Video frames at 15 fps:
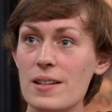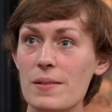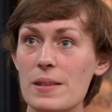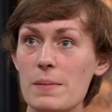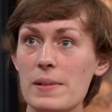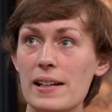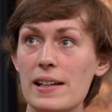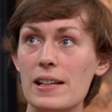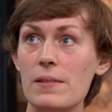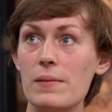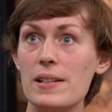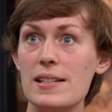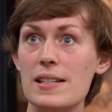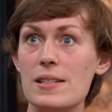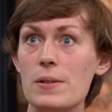So at the beginning,
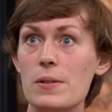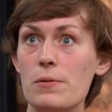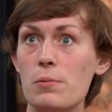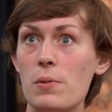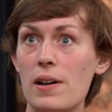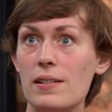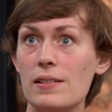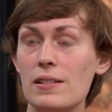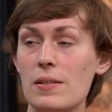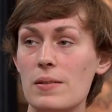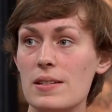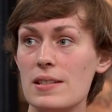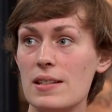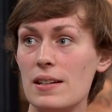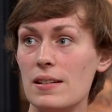we did sort of one
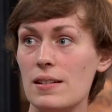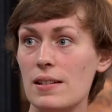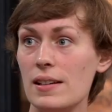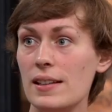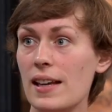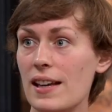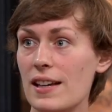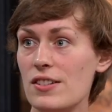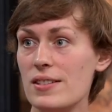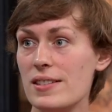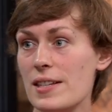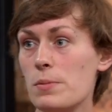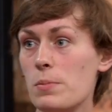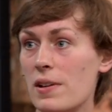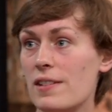concert a year,
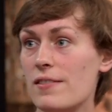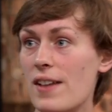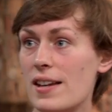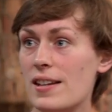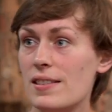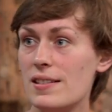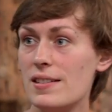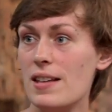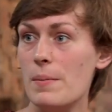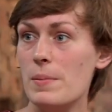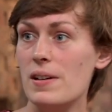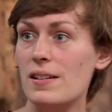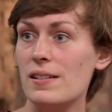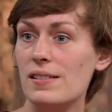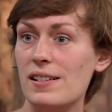just this one event in the
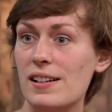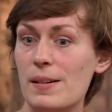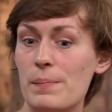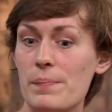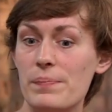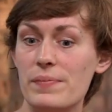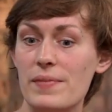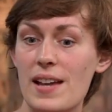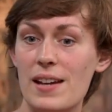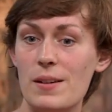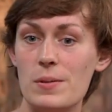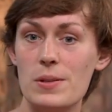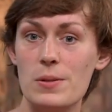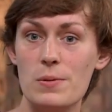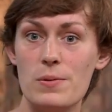summer, and
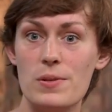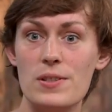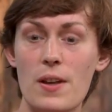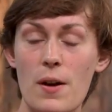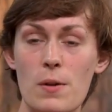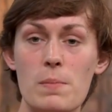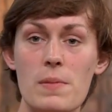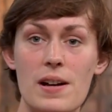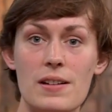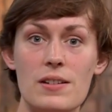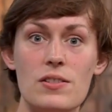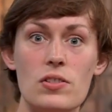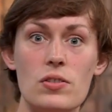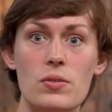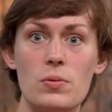it was sort of so
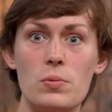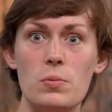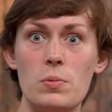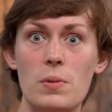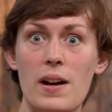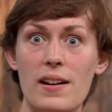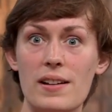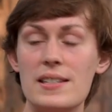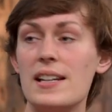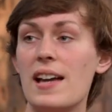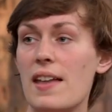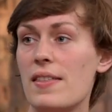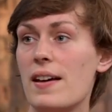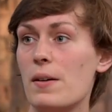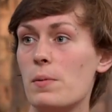much work to
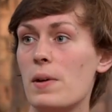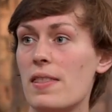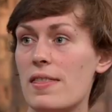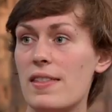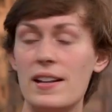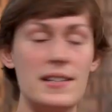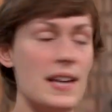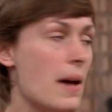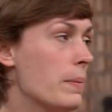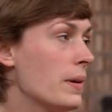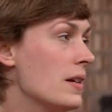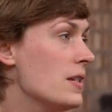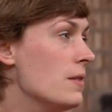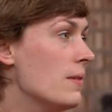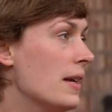get that one thing to
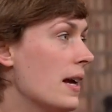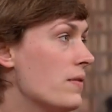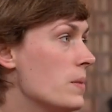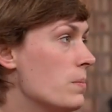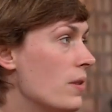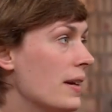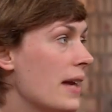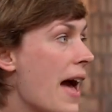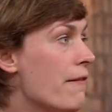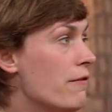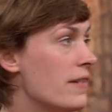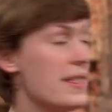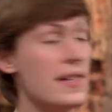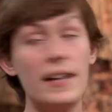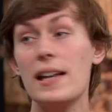happen, because you really have to bring
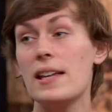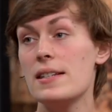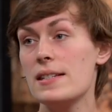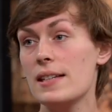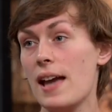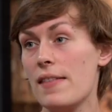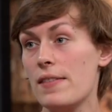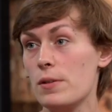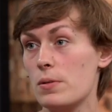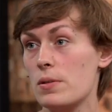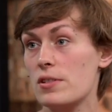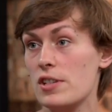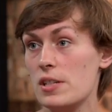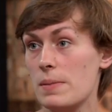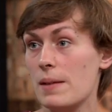everything in to get the
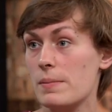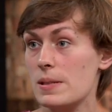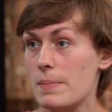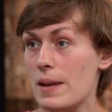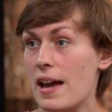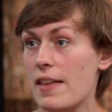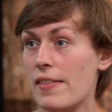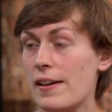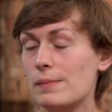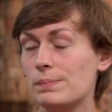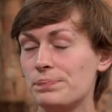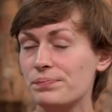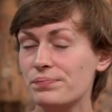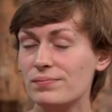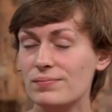orchestra to be able to play there,